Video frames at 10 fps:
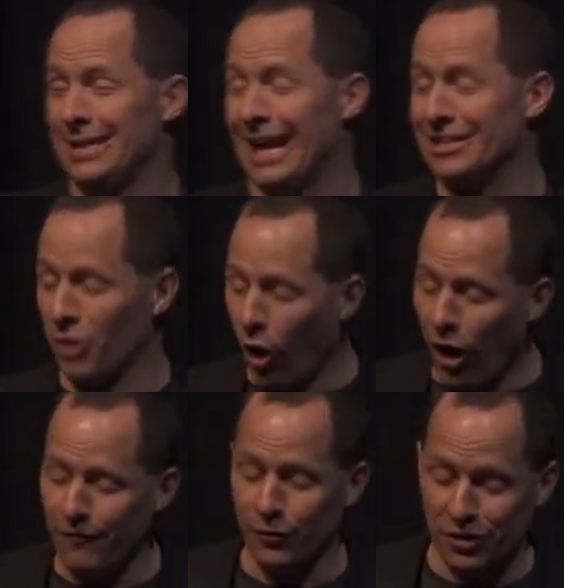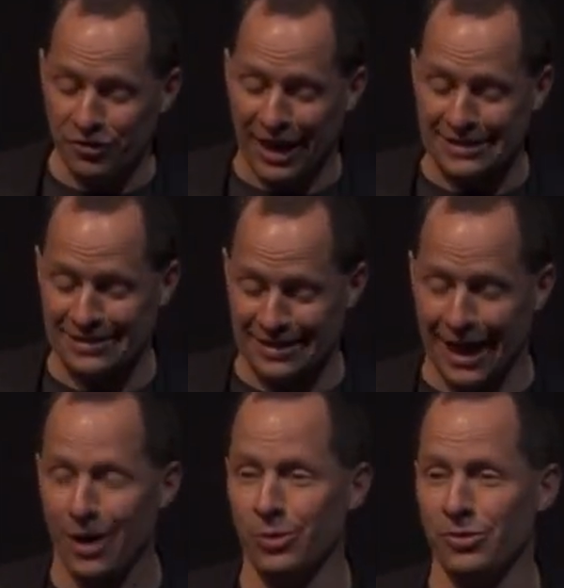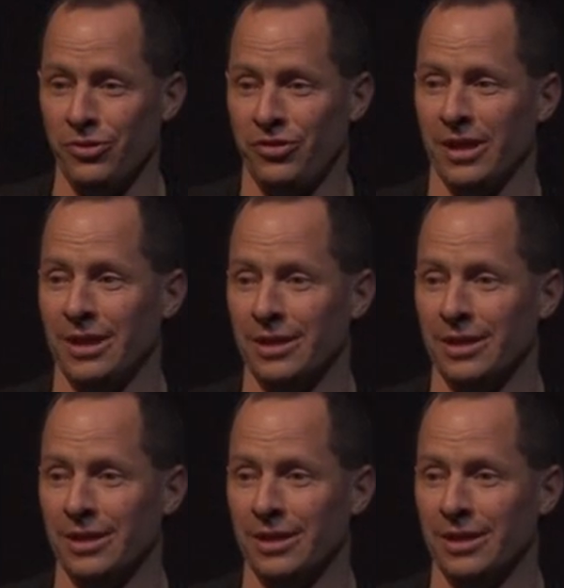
As awful as that sounds,